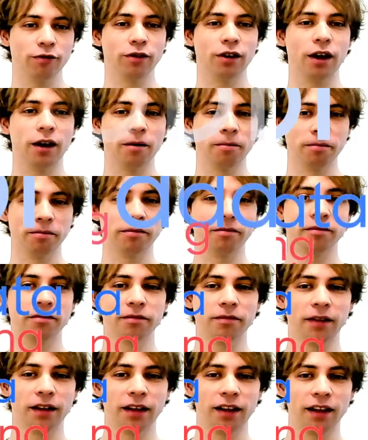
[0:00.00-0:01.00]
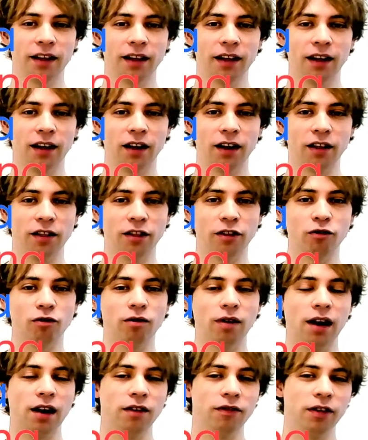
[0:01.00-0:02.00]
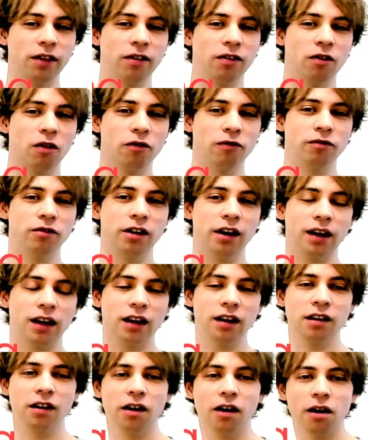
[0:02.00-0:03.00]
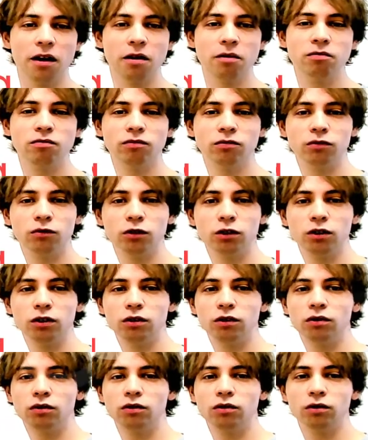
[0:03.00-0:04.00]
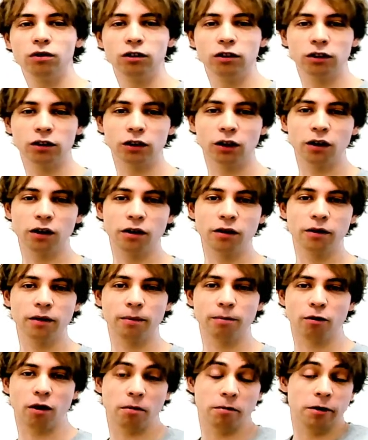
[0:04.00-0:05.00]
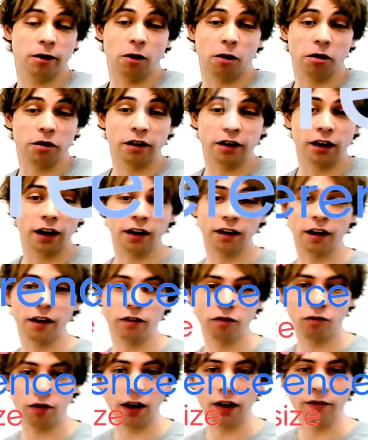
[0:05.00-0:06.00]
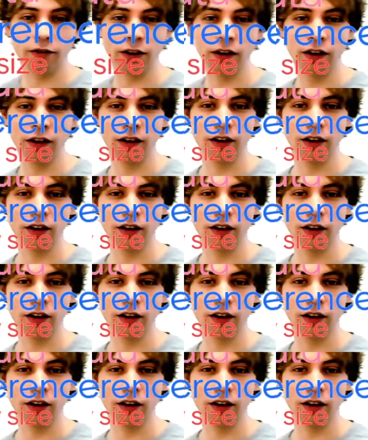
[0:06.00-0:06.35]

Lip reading: Yeah. The relevance of data. Yeah, probably all the data is relevant.